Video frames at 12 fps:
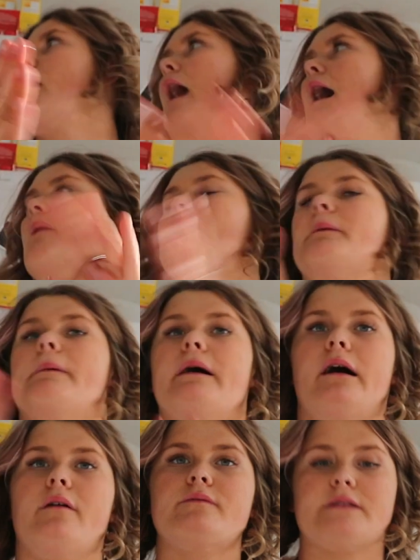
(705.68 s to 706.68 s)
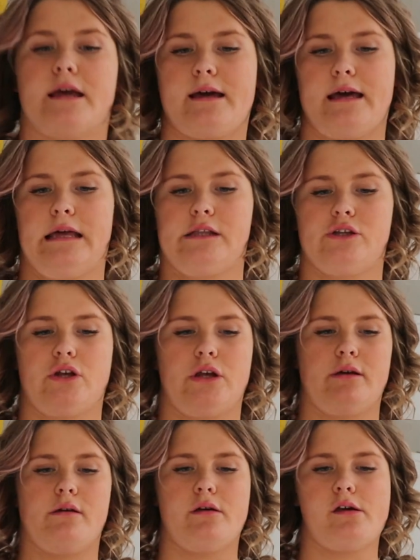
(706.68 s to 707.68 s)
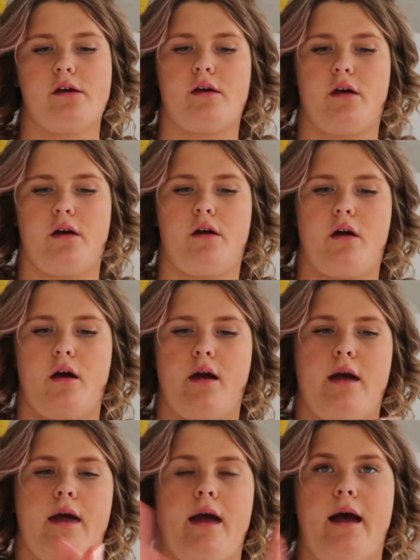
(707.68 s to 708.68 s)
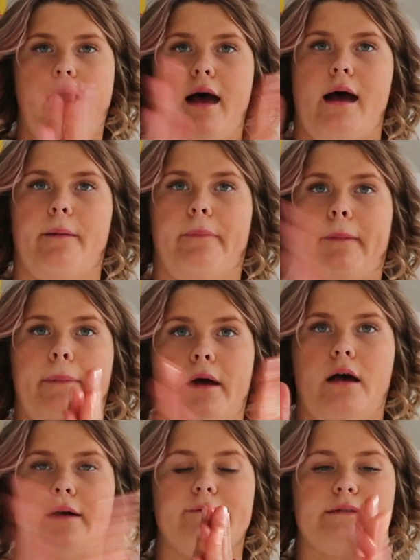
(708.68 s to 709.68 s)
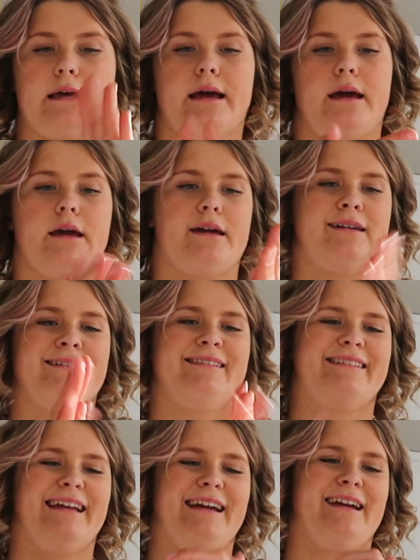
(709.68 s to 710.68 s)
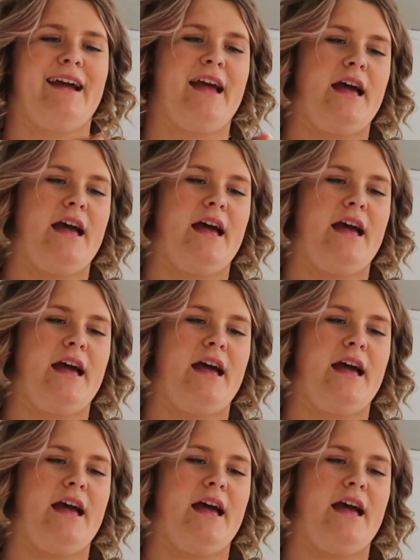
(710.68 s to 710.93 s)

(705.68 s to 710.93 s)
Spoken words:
Happy birthday to you. Happy birthday. No.